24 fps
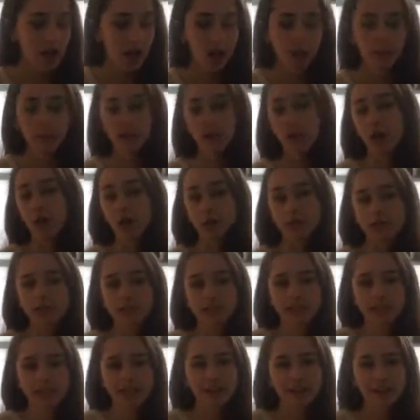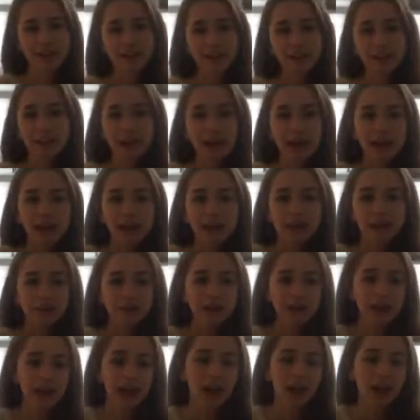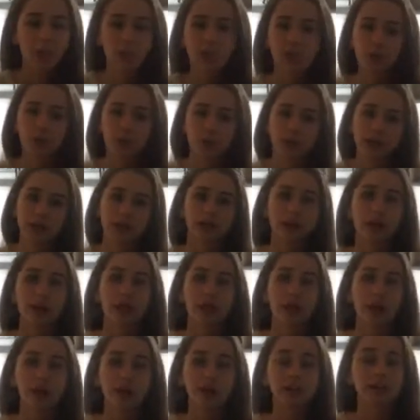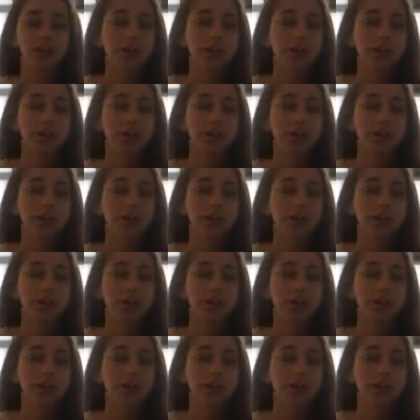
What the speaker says: As I said, feedback is really helpful because I've gotten